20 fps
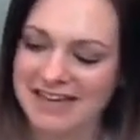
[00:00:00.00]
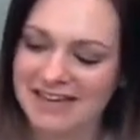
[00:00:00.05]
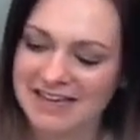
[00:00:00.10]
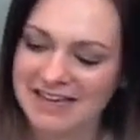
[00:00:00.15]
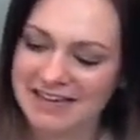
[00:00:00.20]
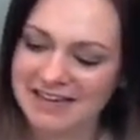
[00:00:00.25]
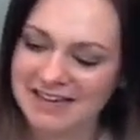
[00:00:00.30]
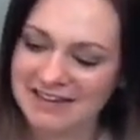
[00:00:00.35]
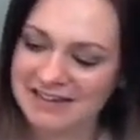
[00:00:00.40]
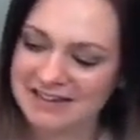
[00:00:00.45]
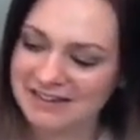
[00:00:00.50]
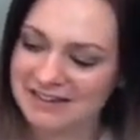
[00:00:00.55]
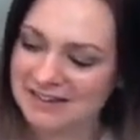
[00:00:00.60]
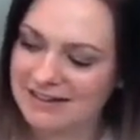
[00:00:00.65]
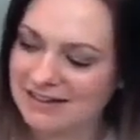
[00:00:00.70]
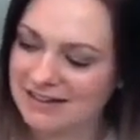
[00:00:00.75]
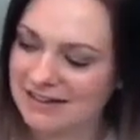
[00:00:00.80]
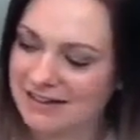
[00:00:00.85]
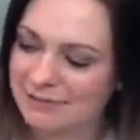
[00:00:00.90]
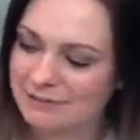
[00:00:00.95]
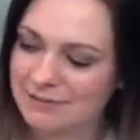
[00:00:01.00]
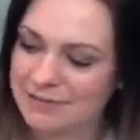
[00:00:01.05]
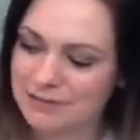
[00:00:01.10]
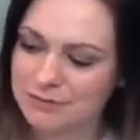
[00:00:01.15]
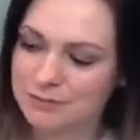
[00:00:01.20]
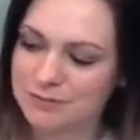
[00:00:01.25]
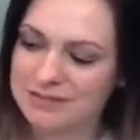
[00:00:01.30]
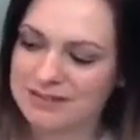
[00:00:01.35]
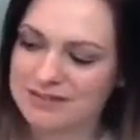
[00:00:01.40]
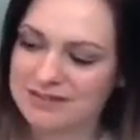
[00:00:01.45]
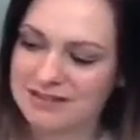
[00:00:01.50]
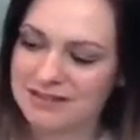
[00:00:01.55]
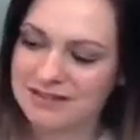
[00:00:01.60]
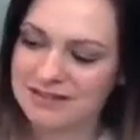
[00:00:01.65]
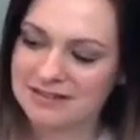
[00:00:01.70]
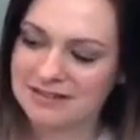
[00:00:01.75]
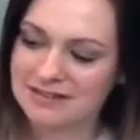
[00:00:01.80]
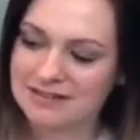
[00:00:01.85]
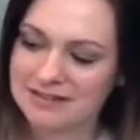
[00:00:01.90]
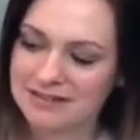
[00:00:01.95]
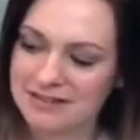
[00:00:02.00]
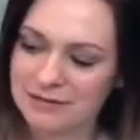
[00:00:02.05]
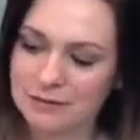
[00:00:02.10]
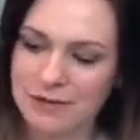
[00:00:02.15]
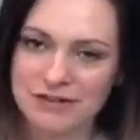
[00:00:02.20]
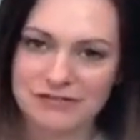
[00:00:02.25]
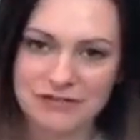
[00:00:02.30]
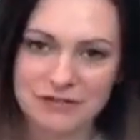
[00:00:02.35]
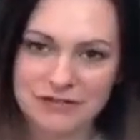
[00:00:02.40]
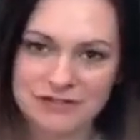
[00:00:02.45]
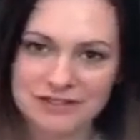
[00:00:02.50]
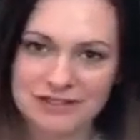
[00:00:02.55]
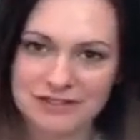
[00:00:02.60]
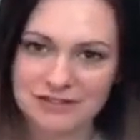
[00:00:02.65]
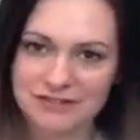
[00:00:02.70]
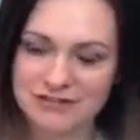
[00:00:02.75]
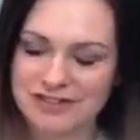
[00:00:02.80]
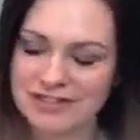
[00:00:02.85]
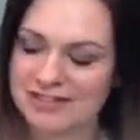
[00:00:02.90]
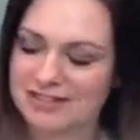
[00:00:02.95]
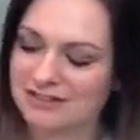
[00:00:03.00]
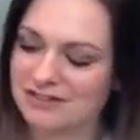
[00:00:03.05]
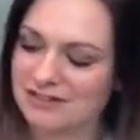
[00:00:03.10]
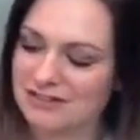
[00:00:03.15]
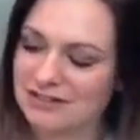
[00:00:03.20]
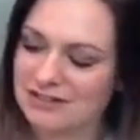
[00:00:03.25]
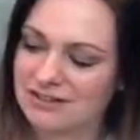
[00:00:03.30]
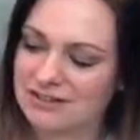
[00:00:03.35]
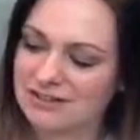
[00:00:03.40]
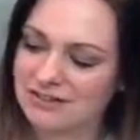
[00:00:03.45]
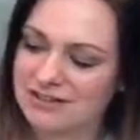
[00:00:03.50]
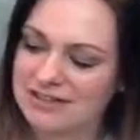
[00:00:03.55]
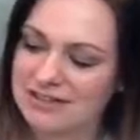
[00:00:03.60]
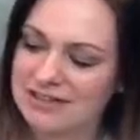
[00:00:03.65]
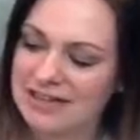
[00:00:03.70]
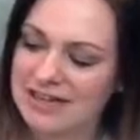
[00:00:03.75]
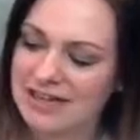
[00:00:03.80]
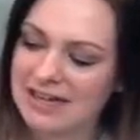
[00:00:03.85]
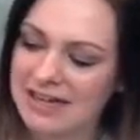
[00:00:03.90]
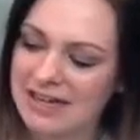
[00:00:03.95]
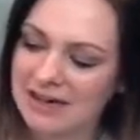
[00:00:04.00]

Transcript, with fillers: And um, this was uh, uh, wafer sealed right here to close it.